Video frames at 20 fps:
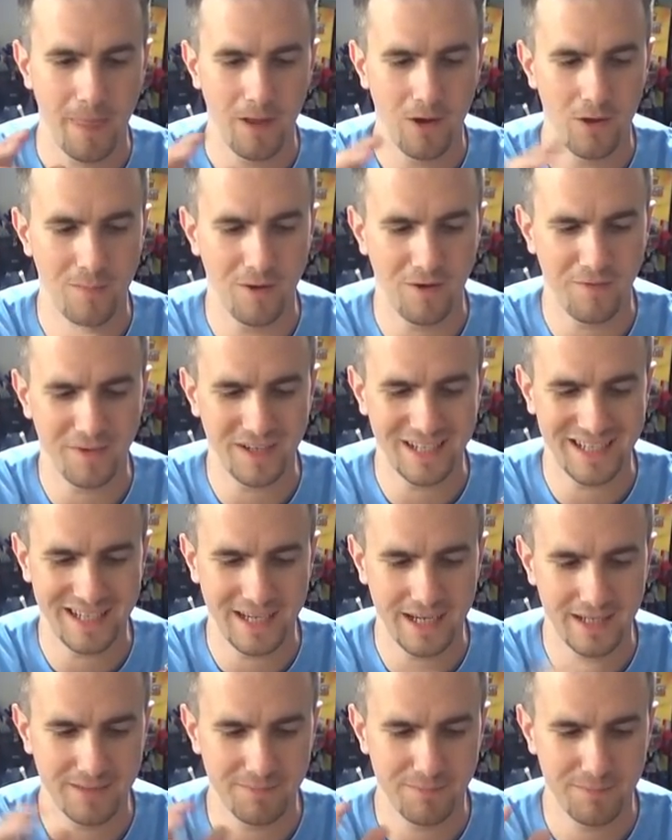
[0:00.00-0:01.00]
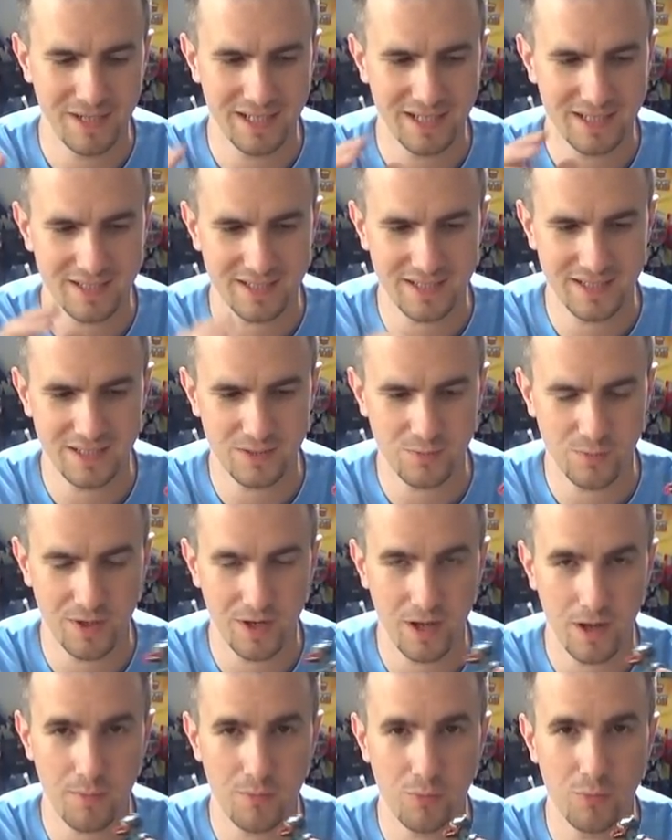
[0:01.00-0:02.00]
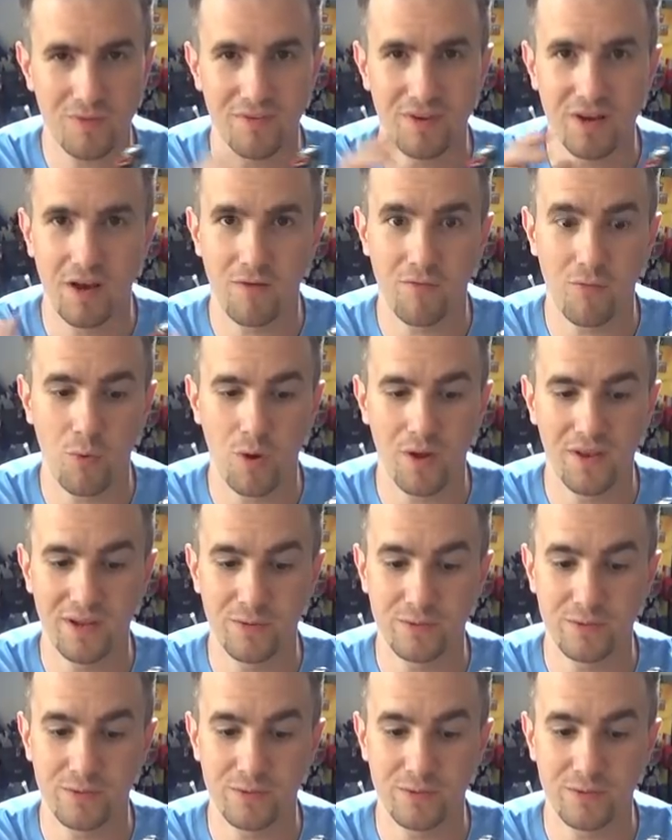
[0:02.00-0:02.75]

I think Ken mixed this one up with another one.